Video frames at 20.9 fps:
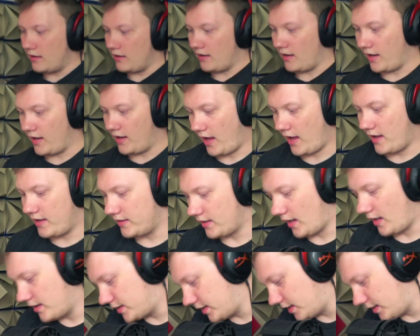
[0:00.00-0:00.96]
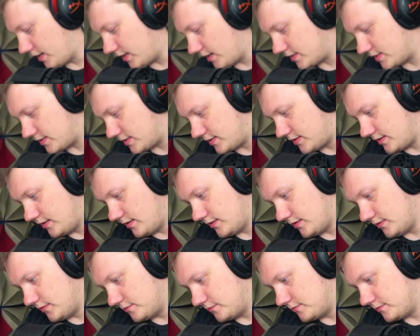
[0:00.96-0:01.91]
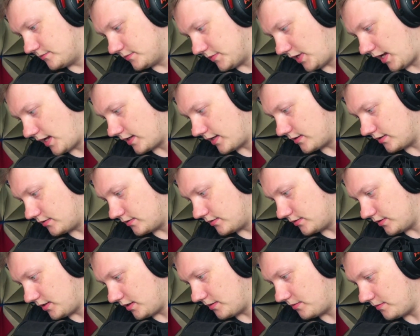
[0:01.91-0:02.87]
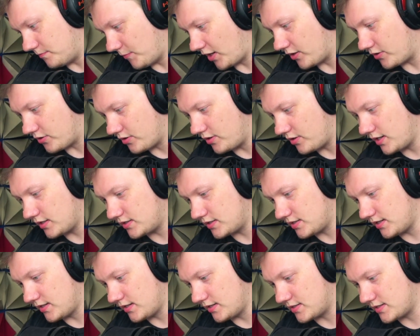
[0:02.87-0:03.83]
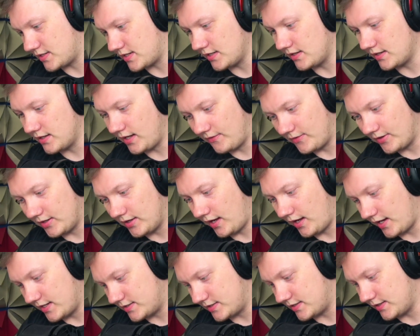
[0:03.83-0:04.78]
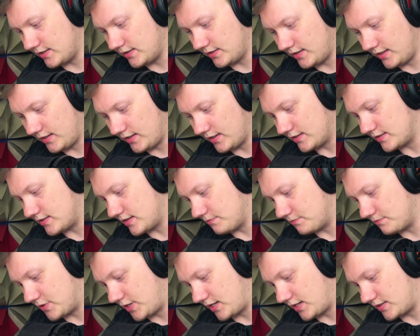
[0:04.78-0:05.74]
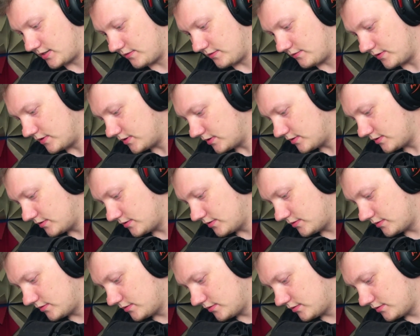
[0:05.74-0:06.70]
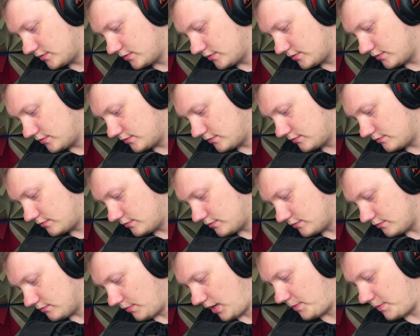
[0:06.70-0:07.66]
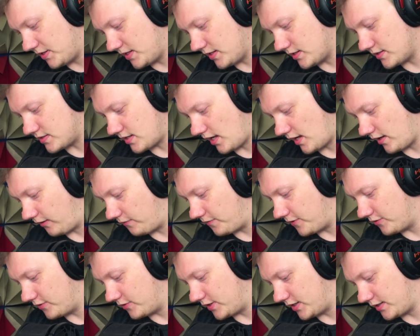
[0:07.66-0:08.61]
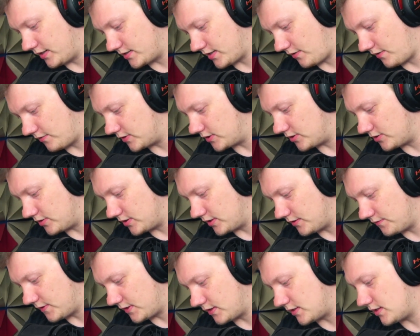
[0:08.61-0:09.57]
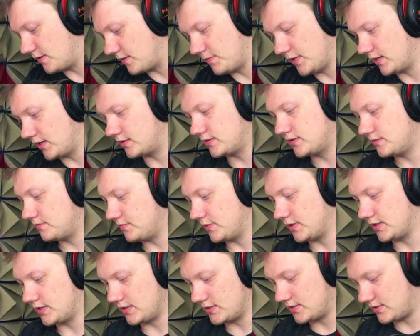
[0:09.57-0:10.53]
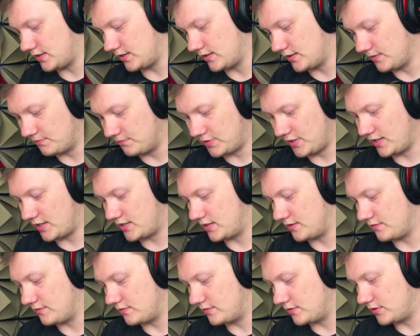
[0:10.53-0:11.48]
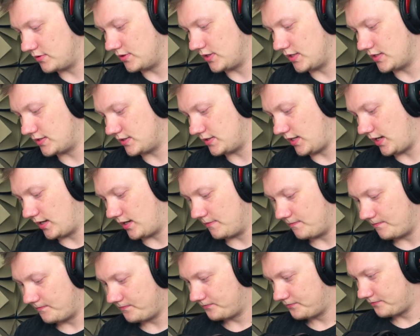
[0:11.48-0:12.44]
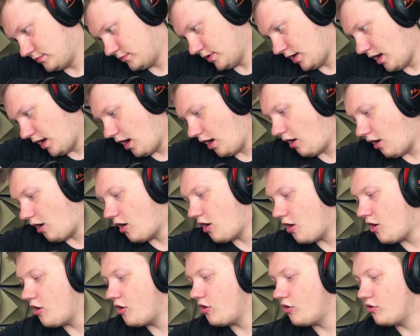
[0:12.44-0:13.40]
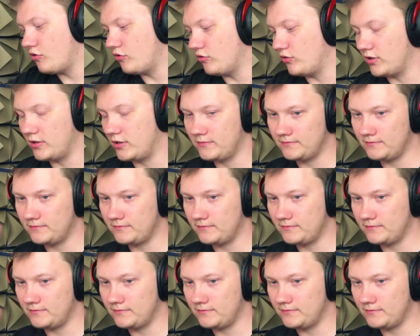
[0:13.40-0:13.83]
I think it's like in my current skill level, I still think it's impressive. Maybe there's like few things I would do differently, but it's still impressive to this day. Oh,